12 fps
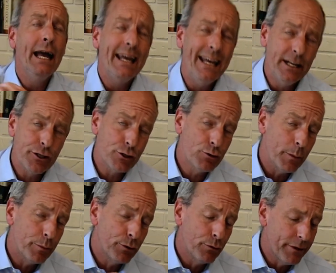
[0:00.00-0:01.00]
In its
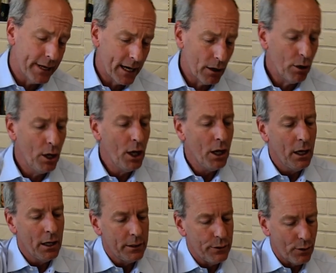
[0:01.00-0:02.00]
trip through there,
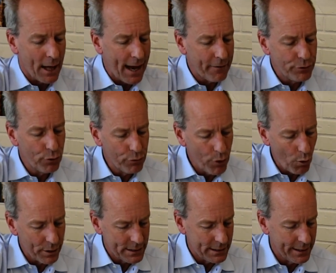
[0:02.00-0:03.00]
you'll
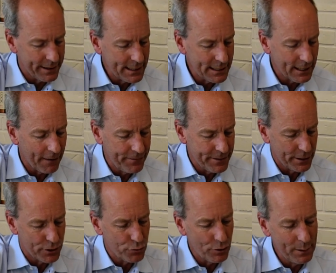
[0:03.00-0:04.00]
notice that this stuff is
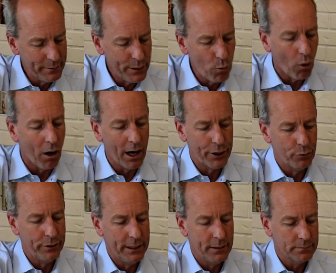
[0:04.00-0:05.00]
extremely
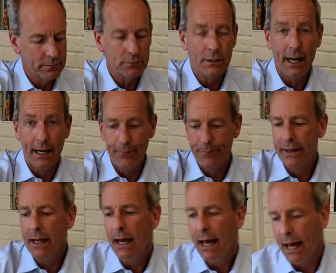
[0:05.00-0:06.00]
watery, okay?
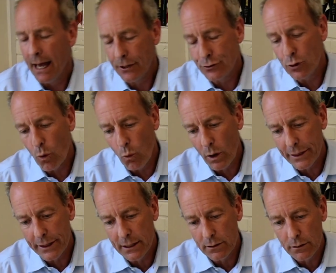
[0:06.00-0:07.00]
And so what
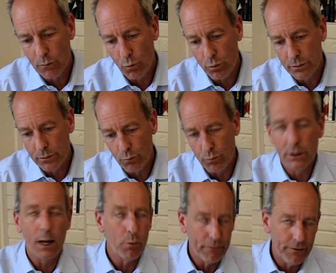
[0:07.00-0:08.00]
the
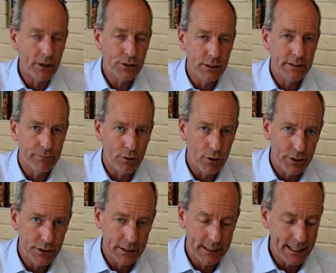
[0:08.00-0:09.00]
couple functions of the
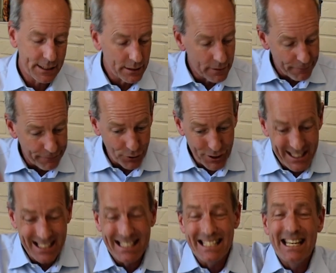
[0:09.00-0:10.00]
large intestine, the first
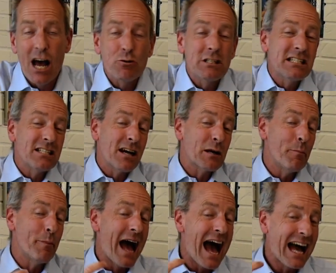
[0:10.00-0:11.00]
is to now suck
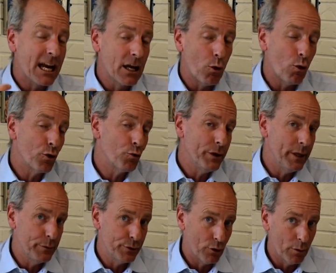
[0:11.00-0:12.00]
back or
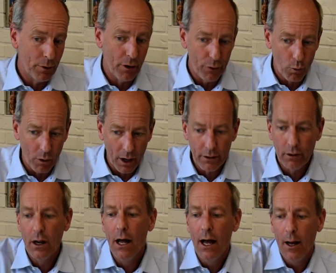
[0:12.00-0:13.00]
reabsorb all the
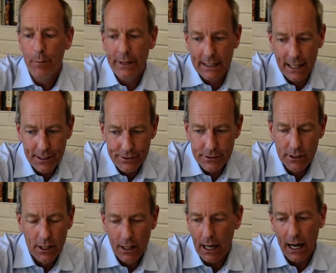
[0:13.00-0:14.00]
water, because
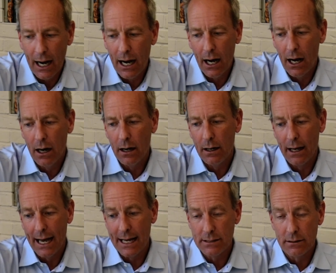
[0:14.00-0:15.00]

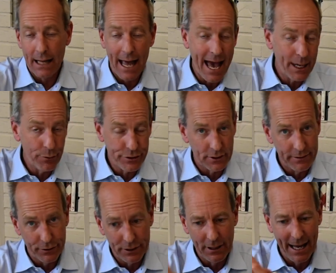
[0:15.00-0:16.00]
as animals that live
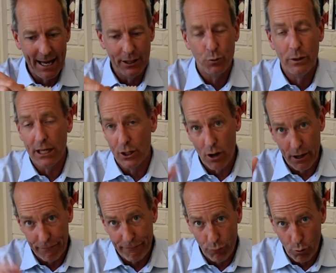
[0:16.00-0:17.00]
on the land, we cannot
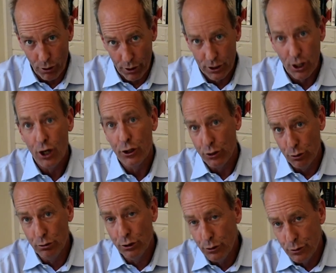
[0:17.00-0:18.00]
afford to
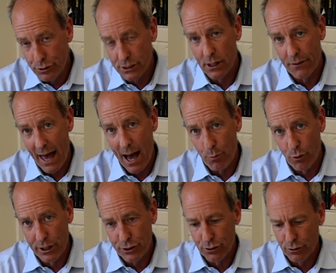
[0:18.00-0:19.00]
lose that
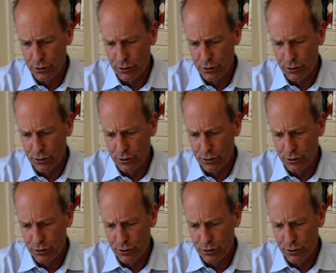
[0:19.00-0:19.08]
moisture.